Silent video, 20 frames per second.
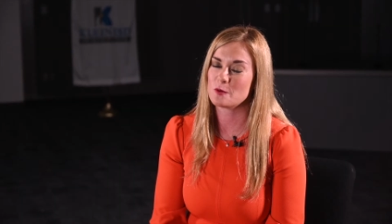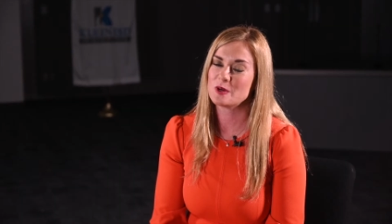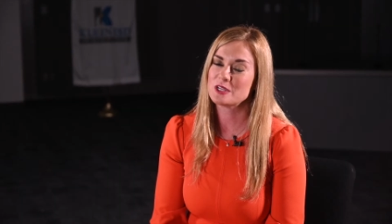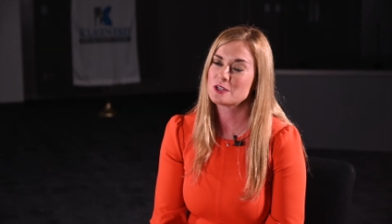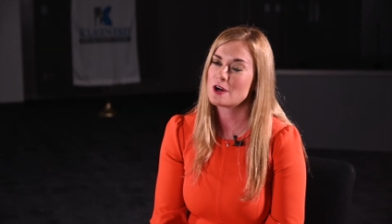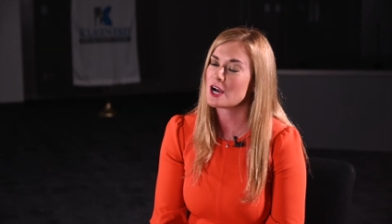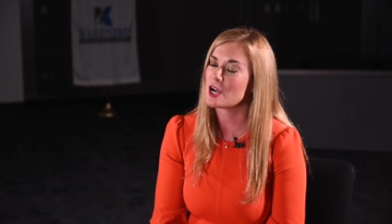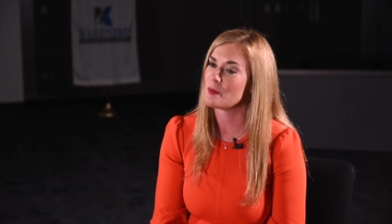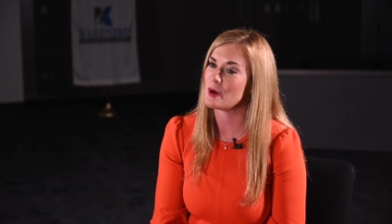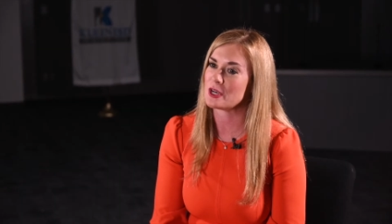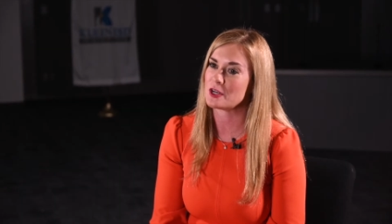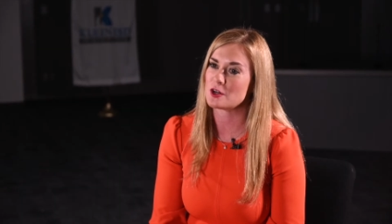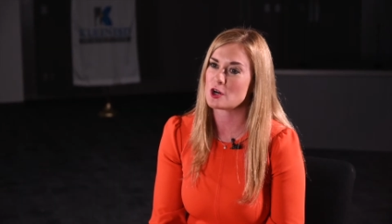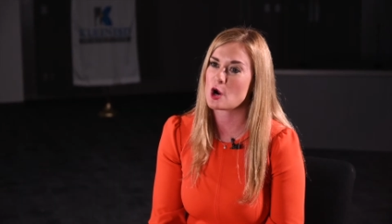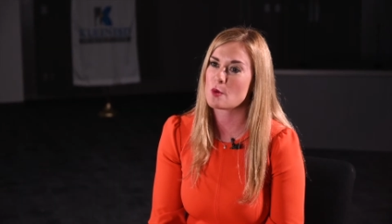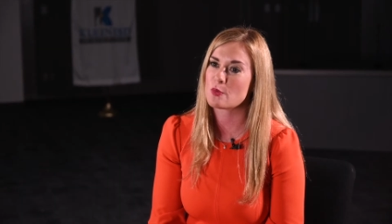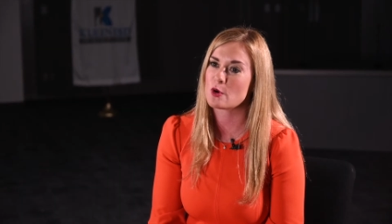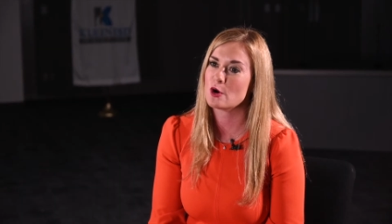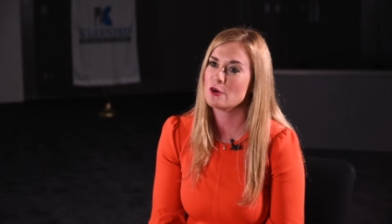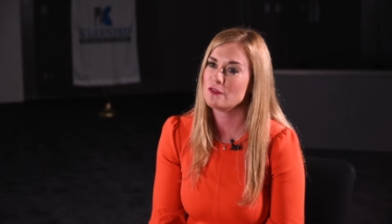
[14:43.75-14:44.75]
We talk about in
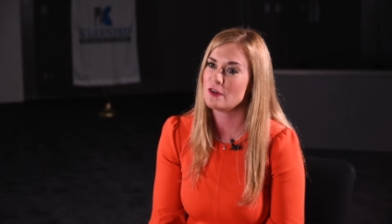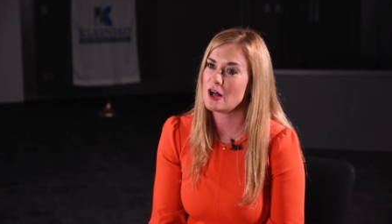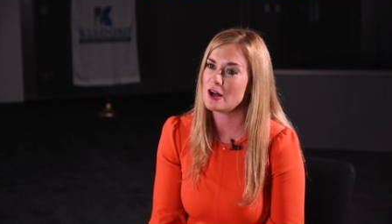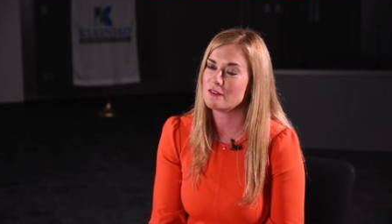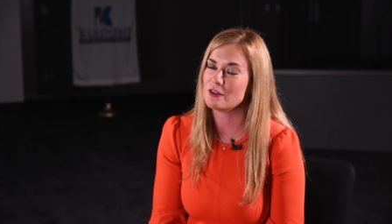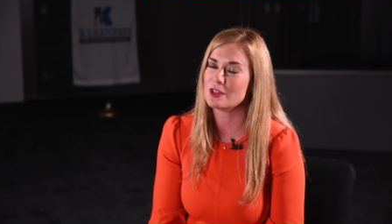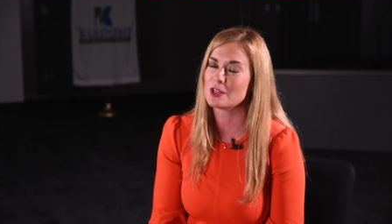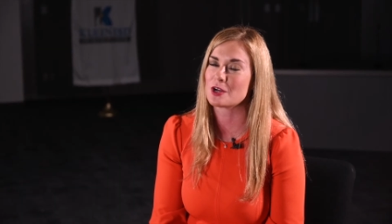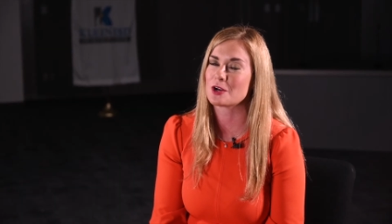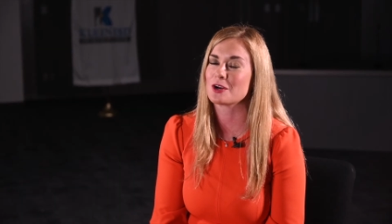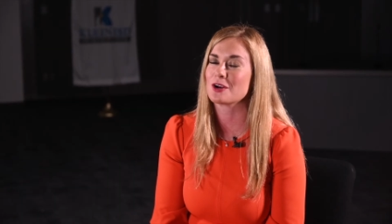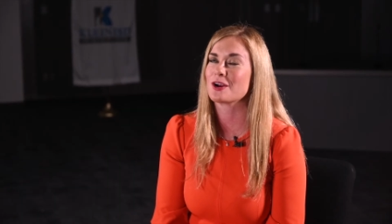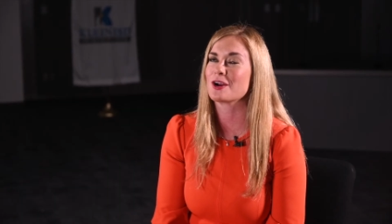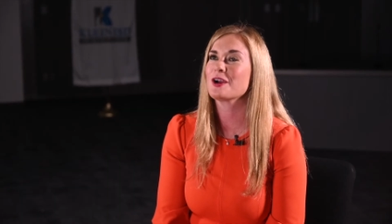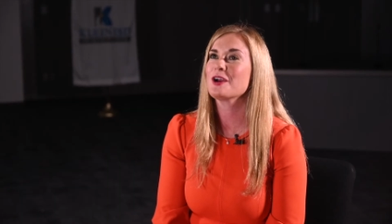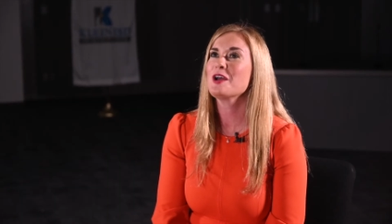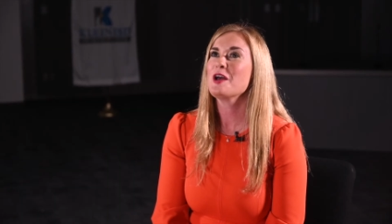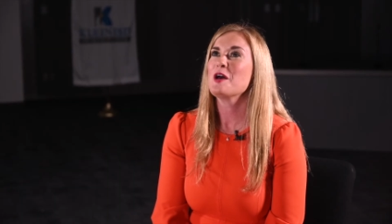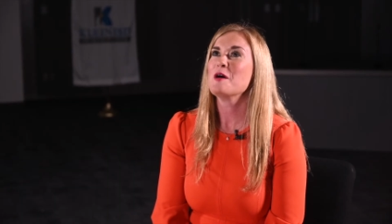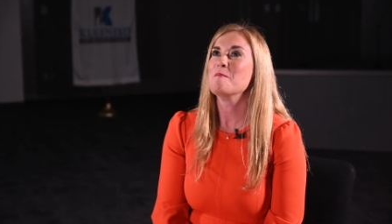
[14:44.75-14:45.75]
our profile of a
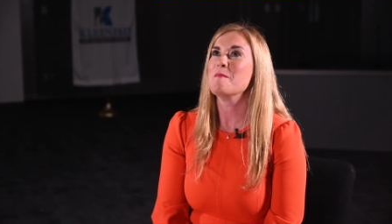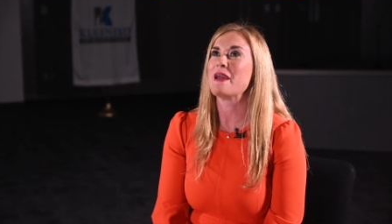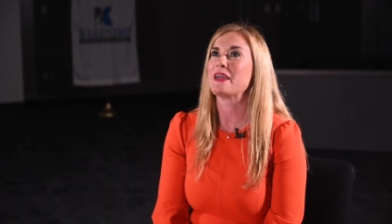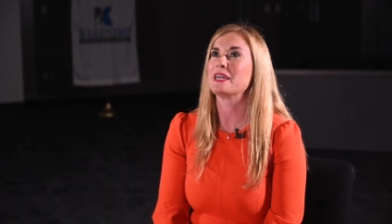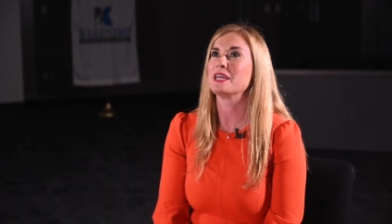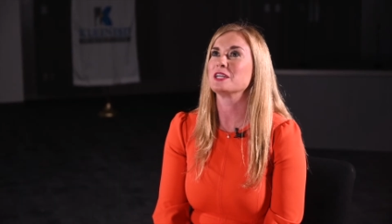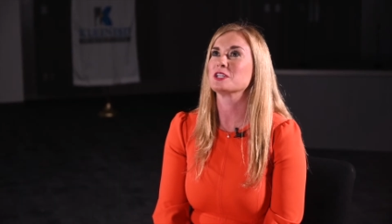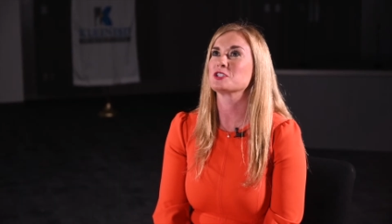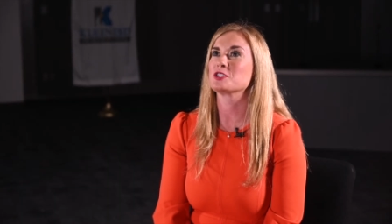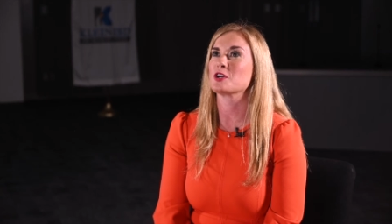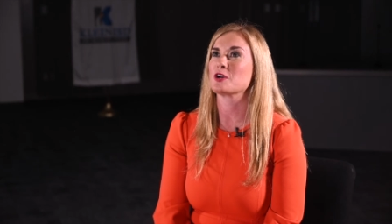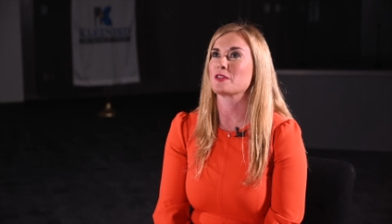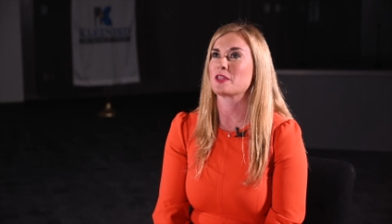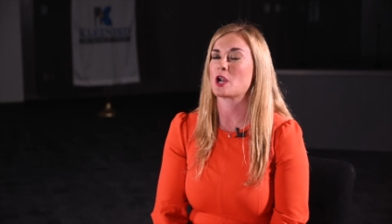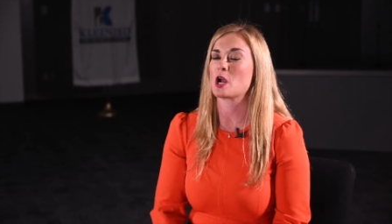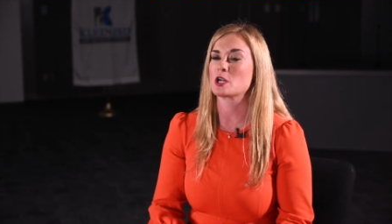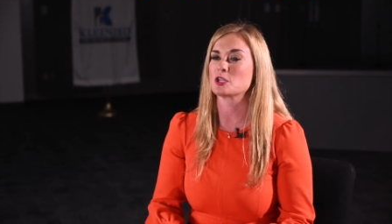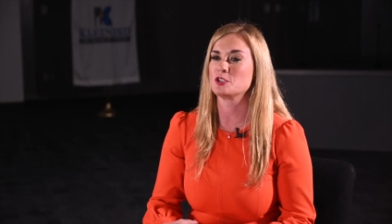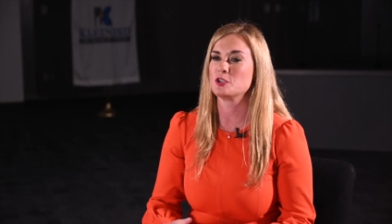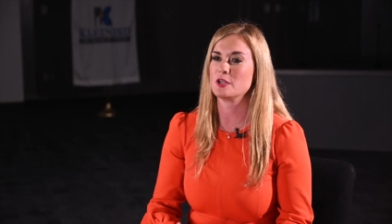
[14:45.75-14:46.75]
learner making sure
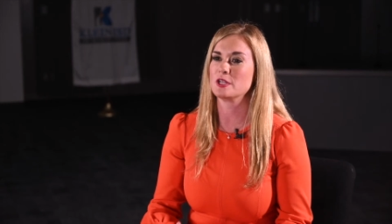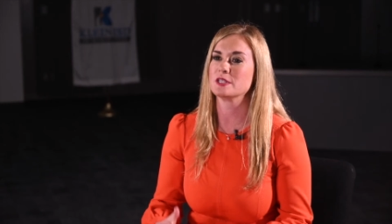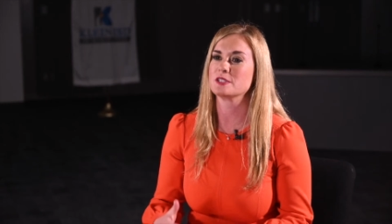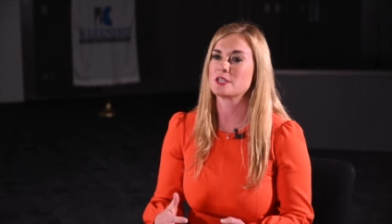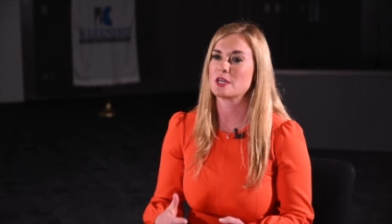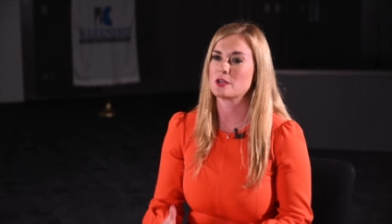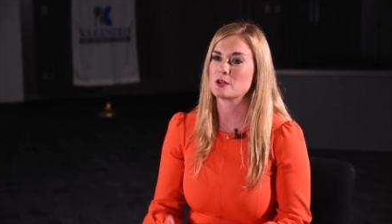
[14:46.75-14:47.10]
that our students